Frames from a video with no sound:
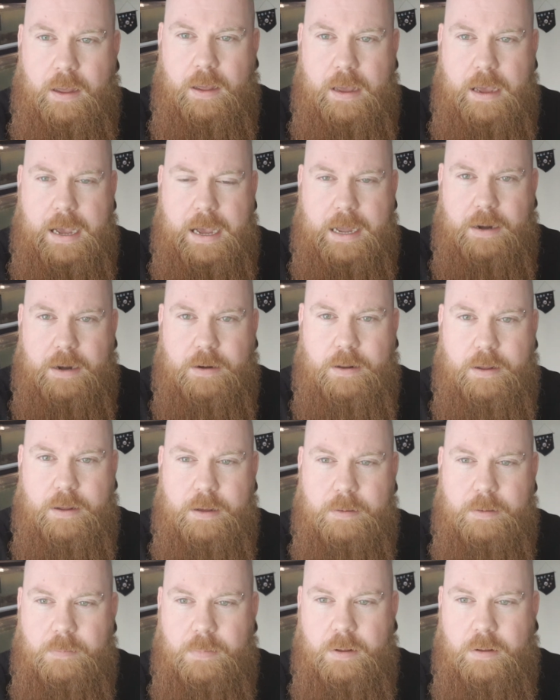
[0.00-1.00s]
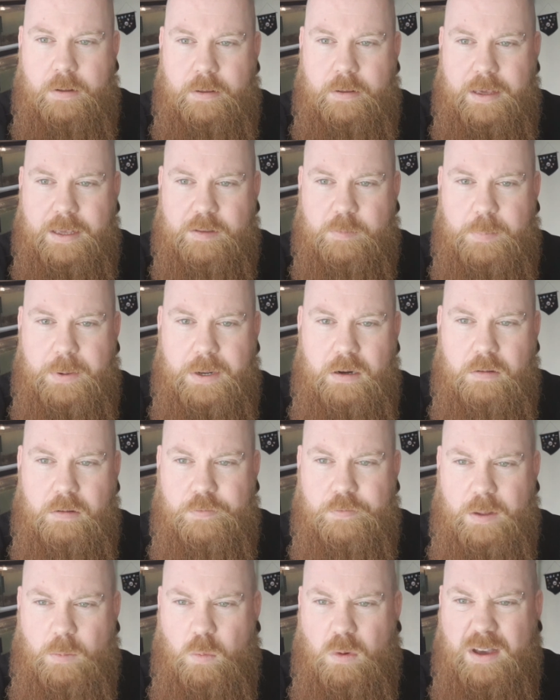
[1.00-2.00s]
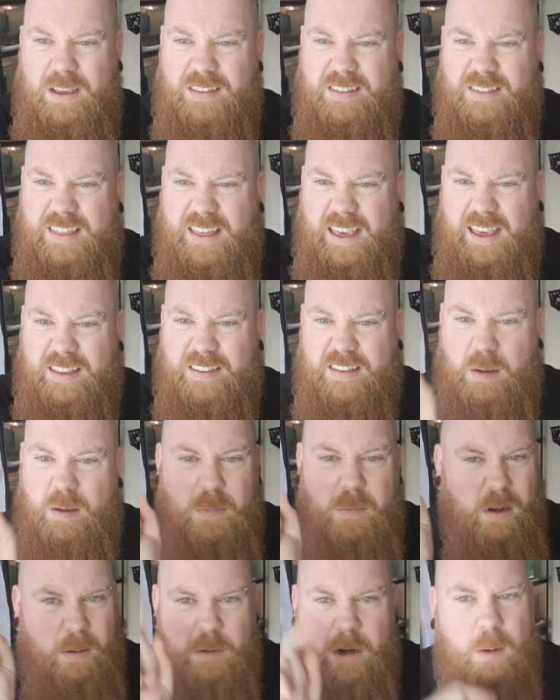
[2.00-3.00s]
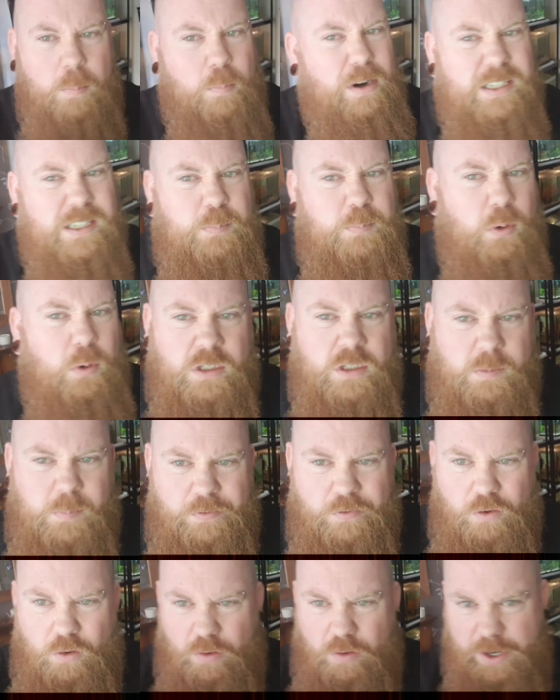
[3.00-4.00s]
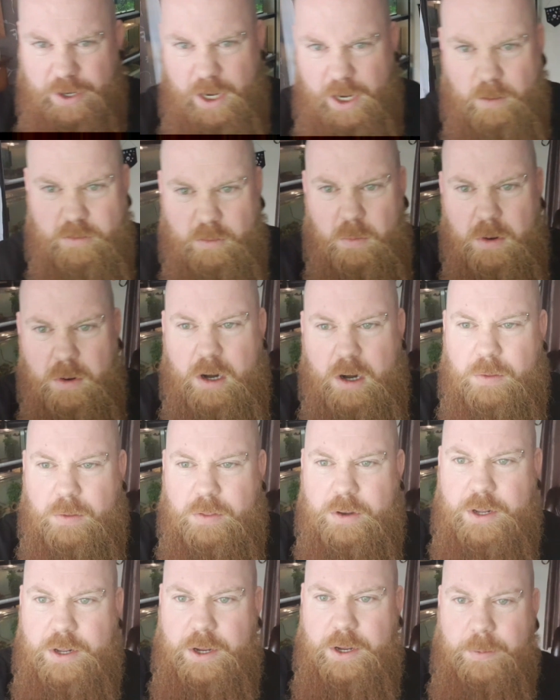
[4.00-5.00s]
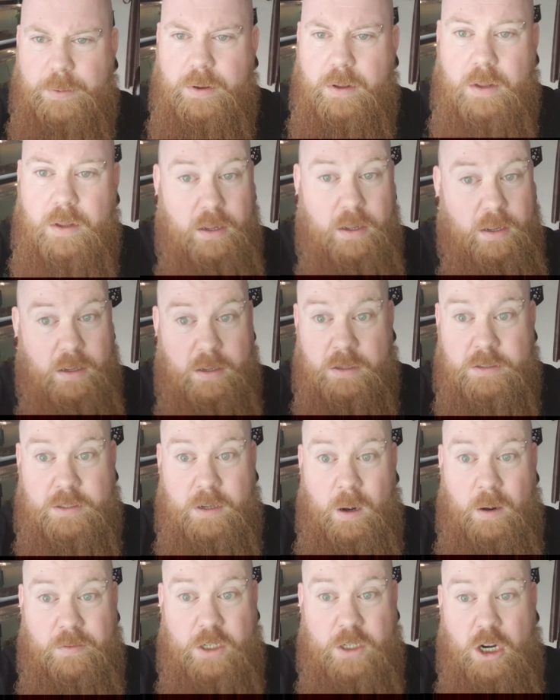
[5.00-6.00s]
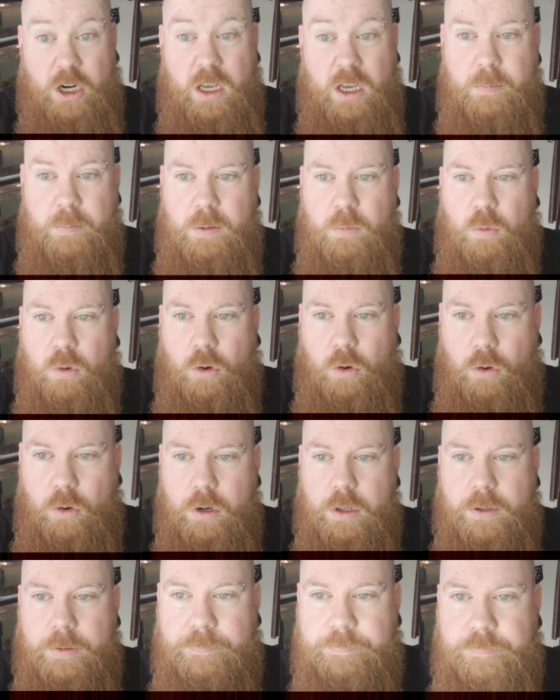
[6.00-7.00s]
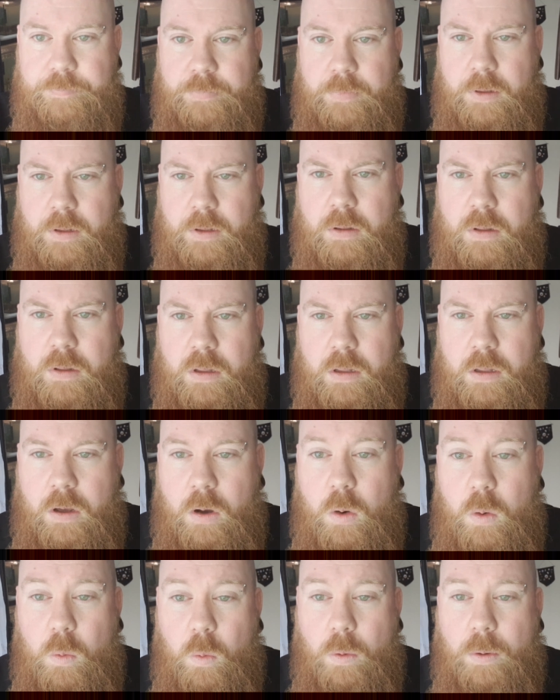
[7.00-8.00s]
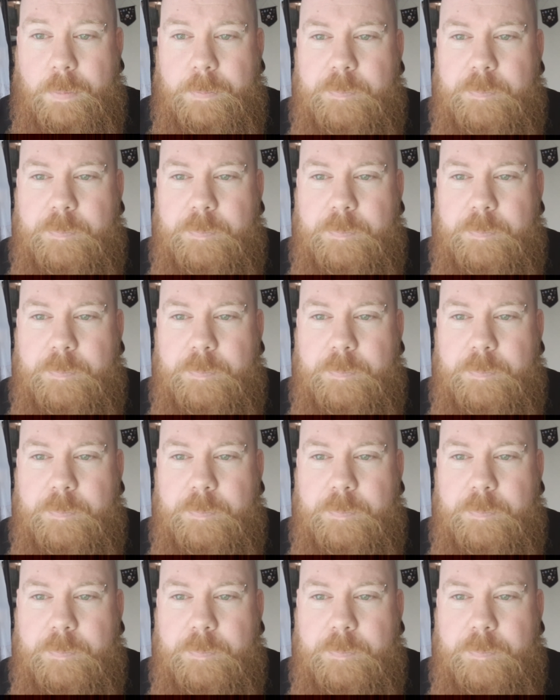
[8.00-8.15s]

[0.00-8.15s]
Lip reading: And yeah, it's been lovely. What is this? I'm going to press buttons before I go, so I want to know what they do. So if I show you my wall. Oh,